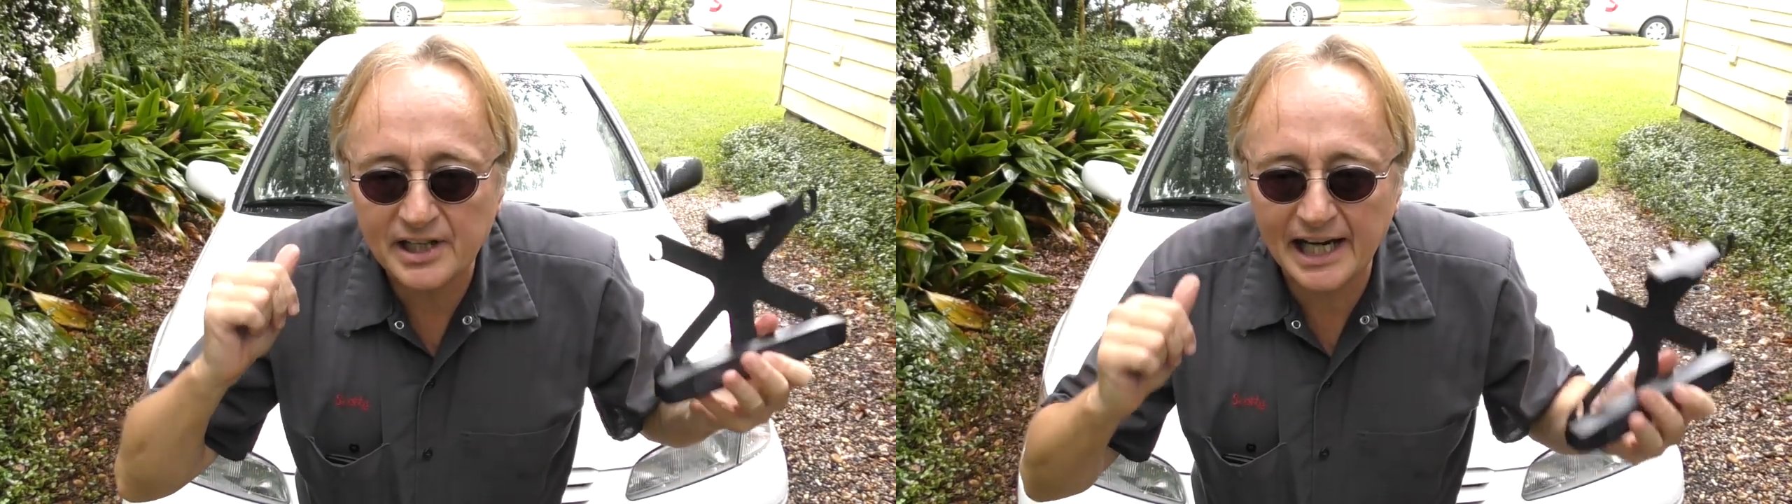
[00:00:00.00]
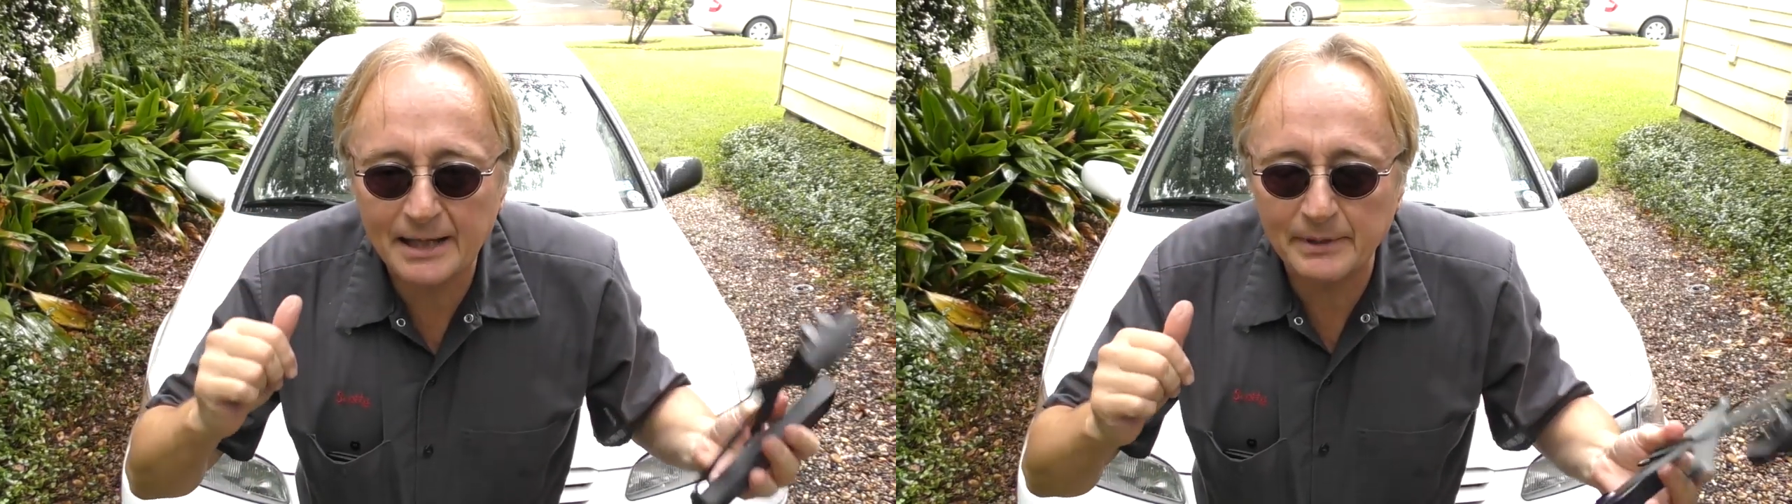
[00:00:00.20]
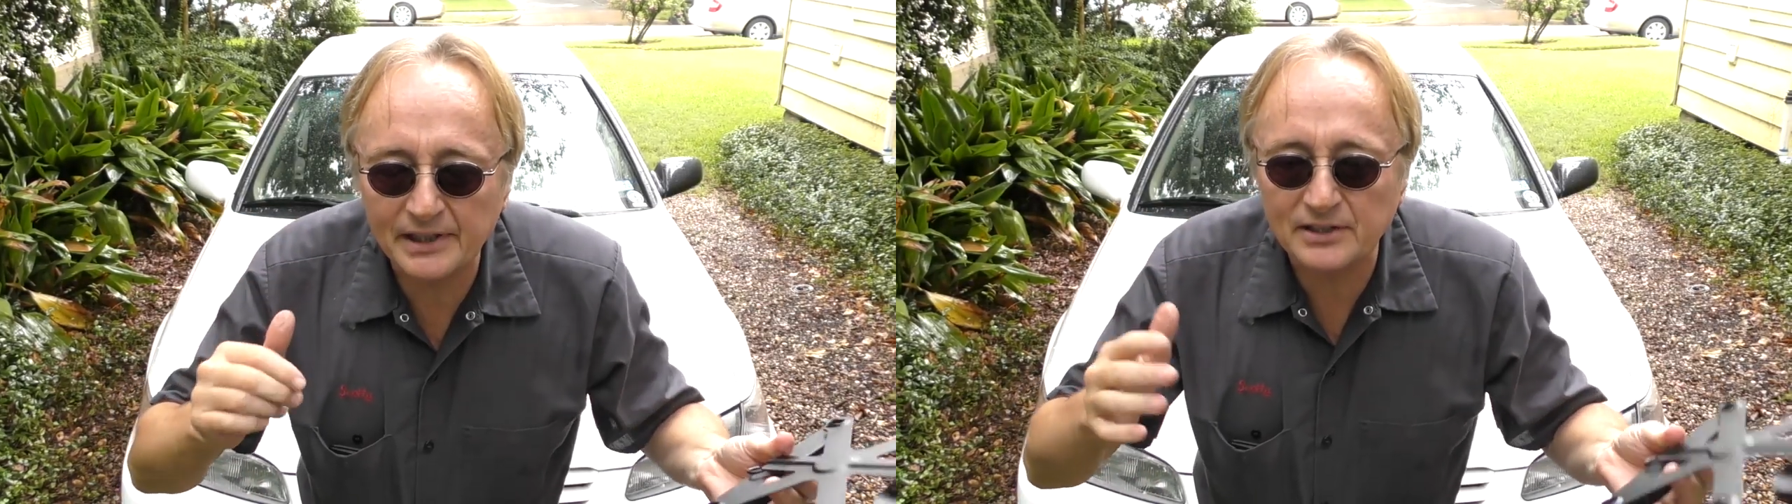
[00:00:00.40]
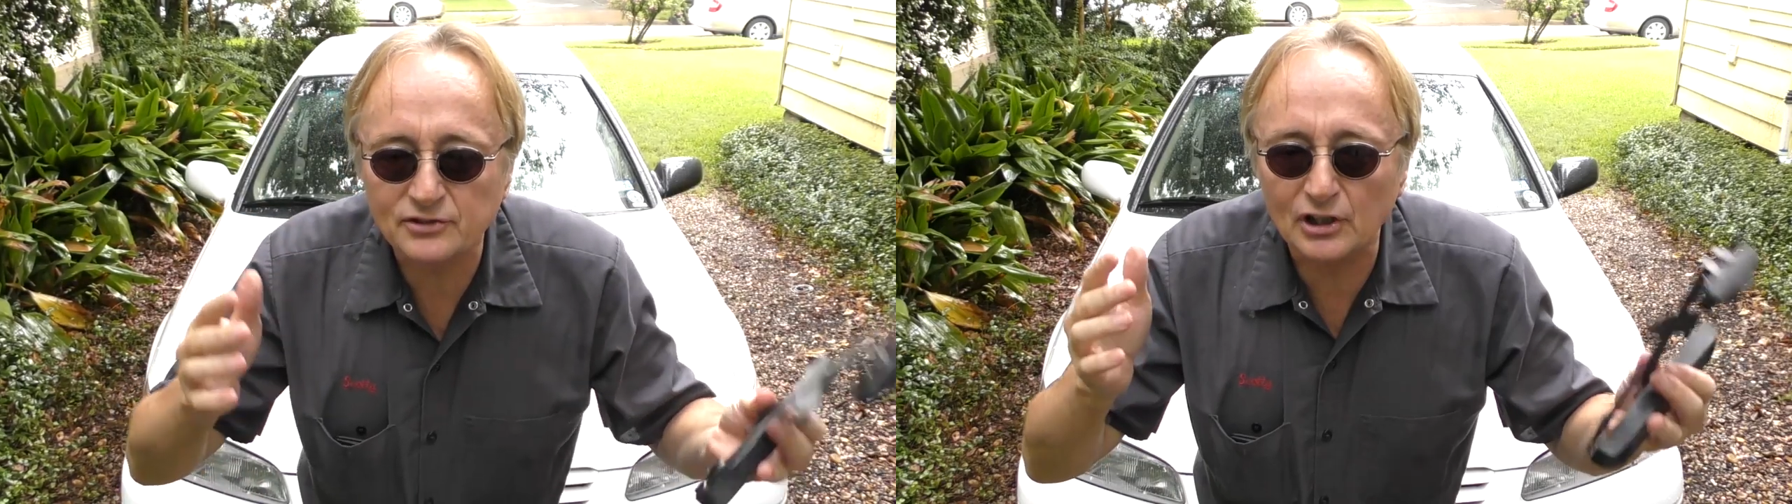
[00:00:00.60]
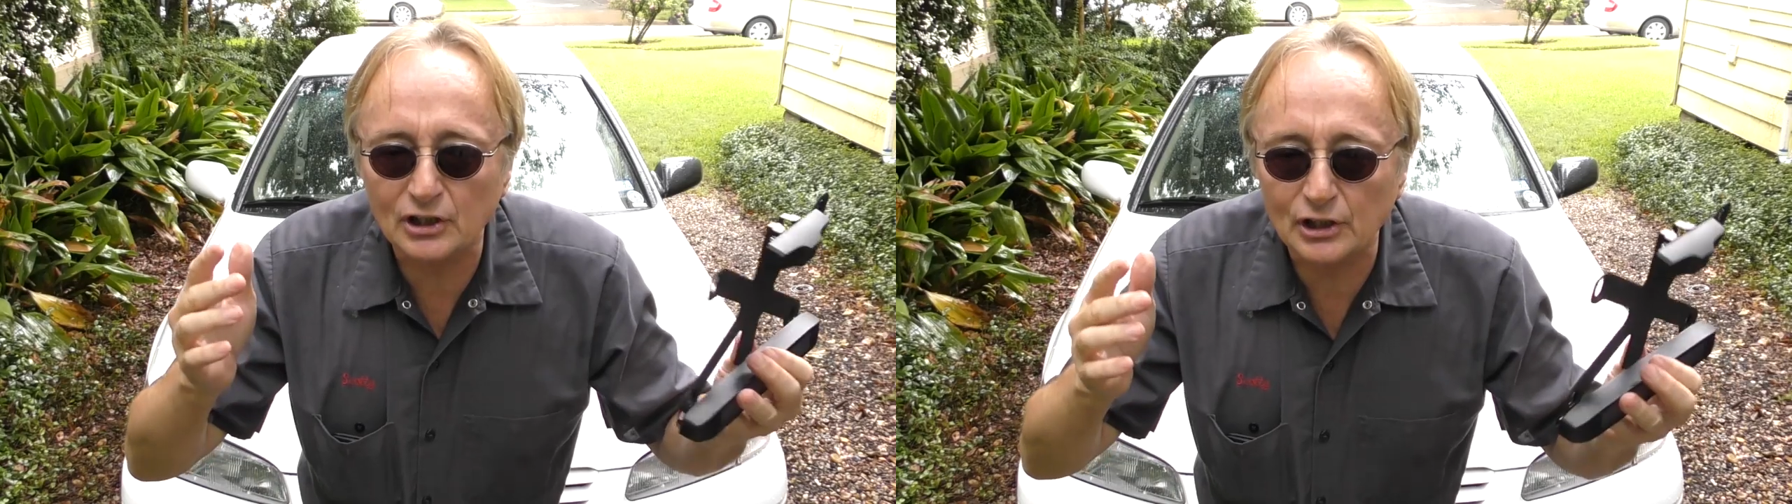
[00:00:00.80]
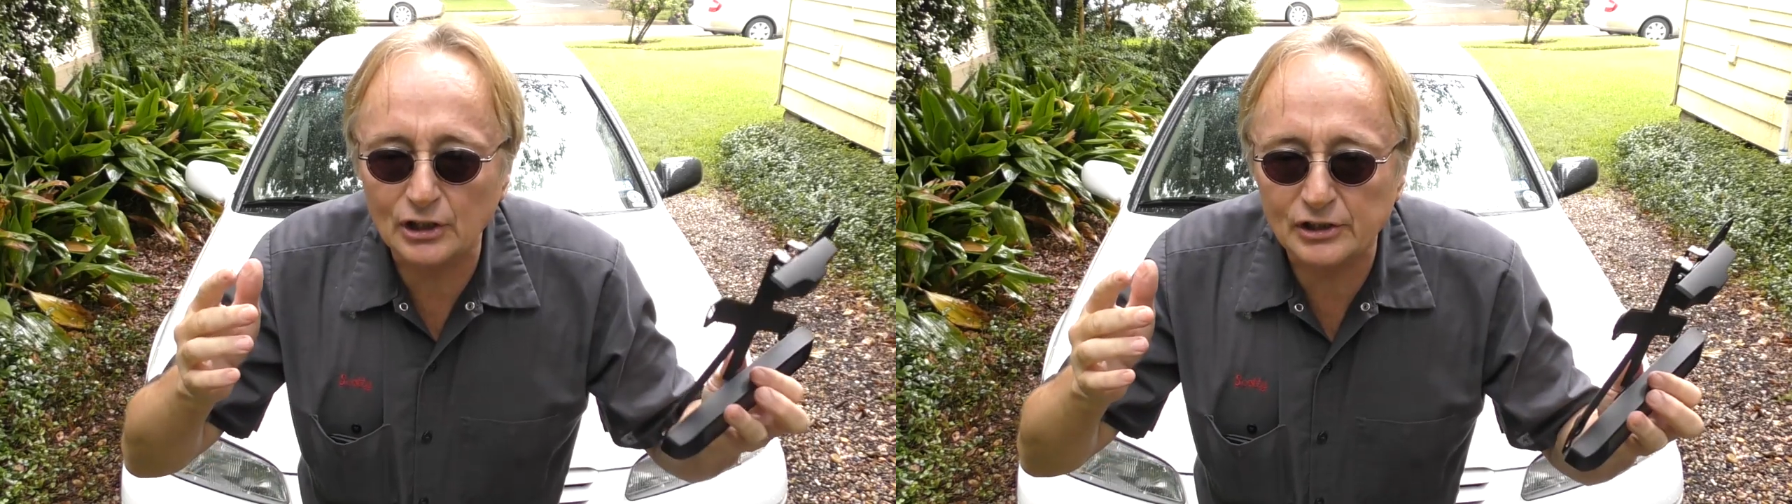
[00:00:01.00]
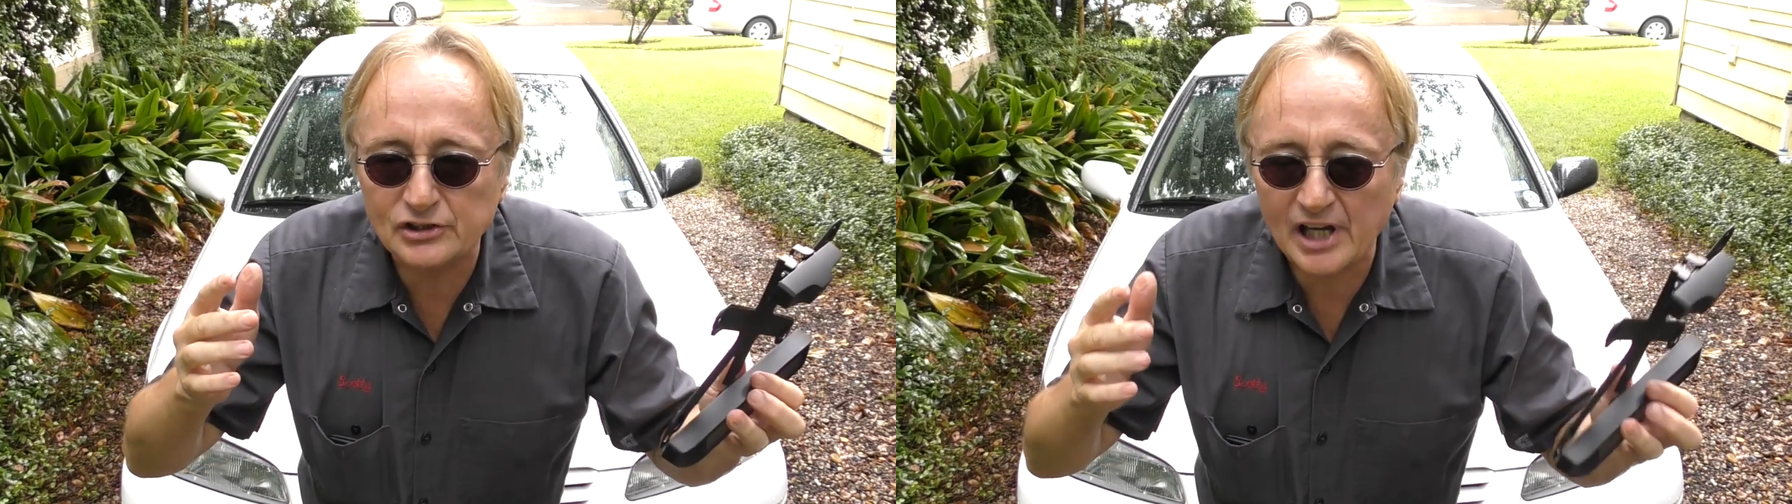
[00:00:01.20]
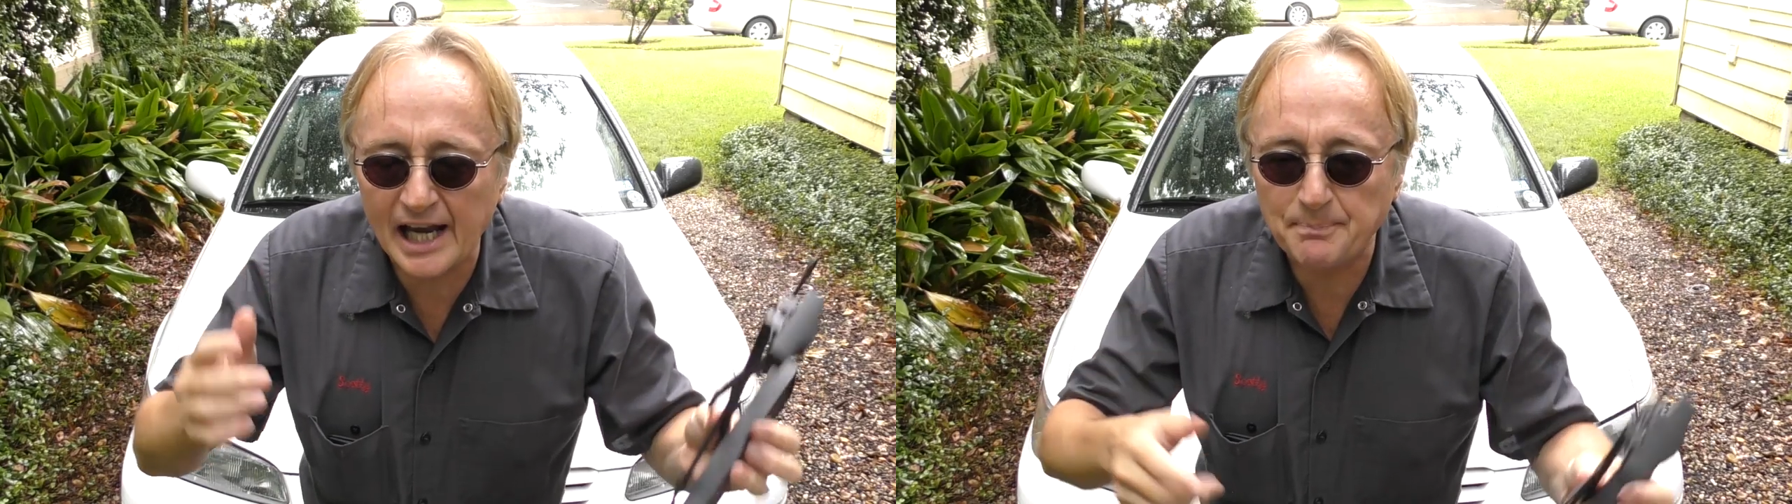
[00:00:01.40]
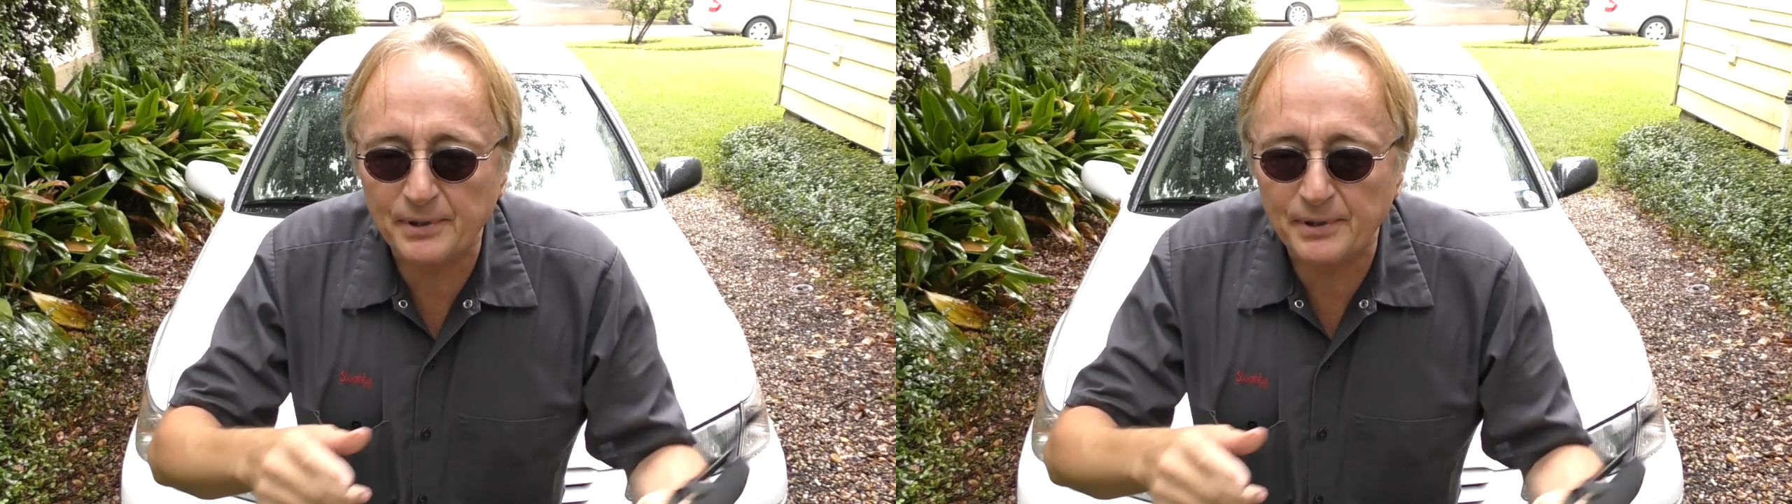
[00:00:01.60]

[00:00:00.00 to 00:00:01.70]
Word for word: Camry that's still in good shape,